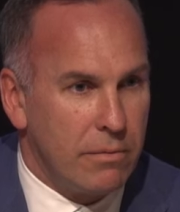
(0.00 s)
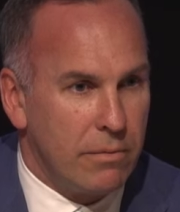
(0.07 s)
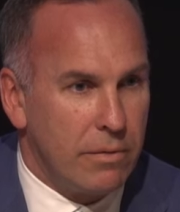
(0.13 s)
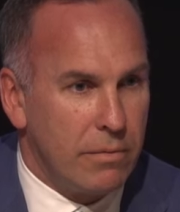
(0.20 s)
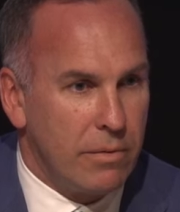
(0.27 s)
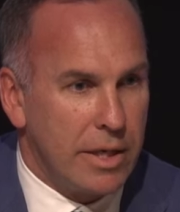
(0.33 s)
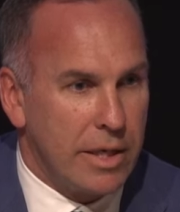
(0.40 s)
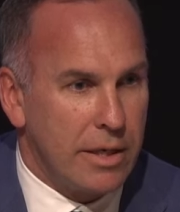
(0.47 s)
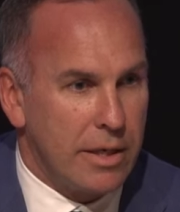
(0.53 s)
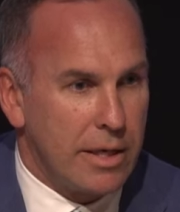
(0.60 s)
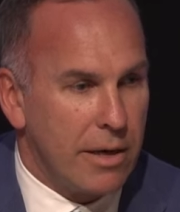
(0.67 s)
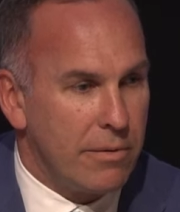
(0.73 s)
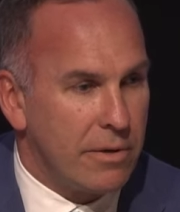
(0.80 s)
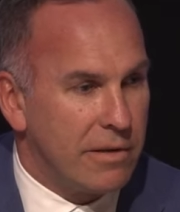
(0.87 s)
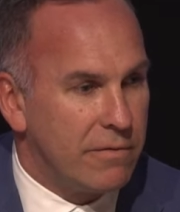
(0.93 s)
we can
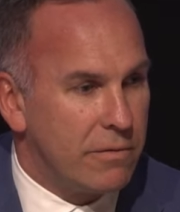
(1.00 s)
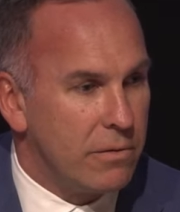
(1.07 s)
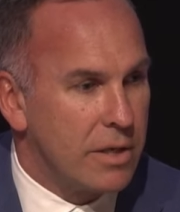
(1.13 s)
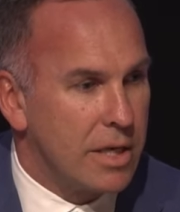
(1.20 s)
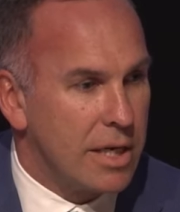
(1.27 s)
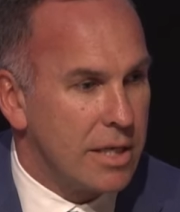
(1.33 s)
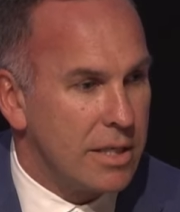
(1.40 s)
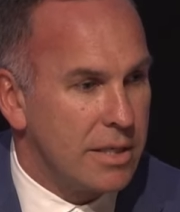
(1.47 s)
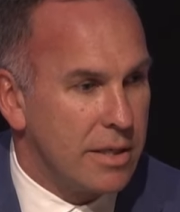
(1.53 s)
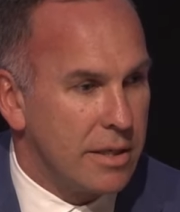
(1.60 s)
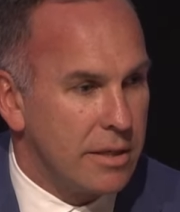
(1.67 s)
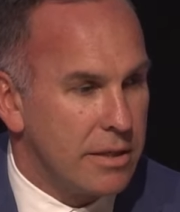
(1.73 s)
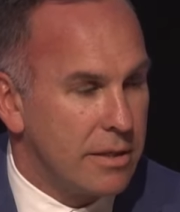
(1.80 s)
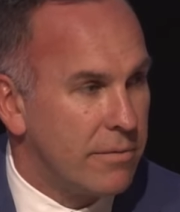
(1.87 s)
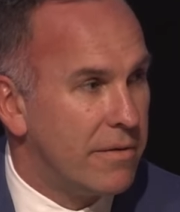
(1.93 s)
currently forecast,
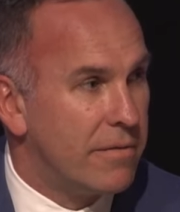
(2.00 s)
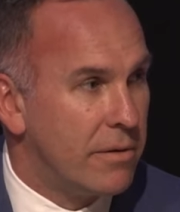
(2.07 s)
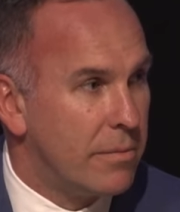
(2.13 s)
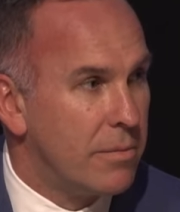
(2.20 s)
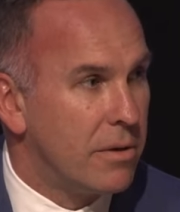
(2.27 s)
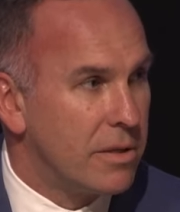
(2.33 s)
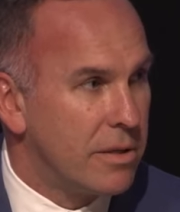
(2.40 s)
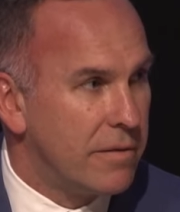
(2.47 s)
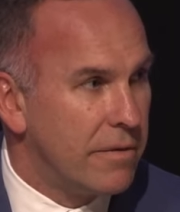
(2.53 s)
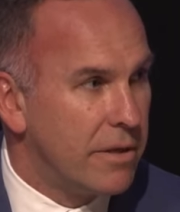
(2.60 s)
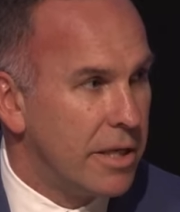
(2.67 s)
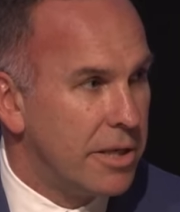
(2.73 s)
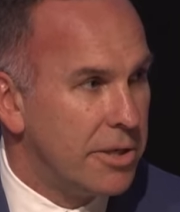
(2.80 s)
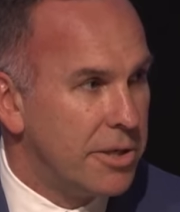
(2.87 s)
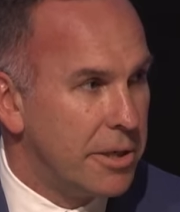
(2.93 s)
and so we're very positive
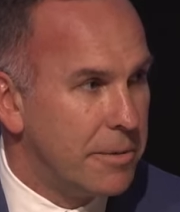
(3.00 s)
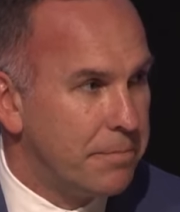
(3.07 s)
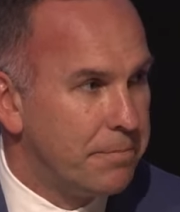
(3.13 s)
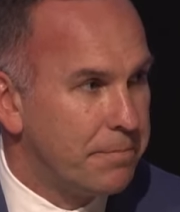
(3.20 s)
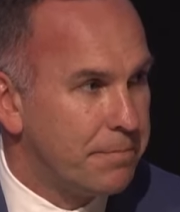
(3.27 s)
on energy.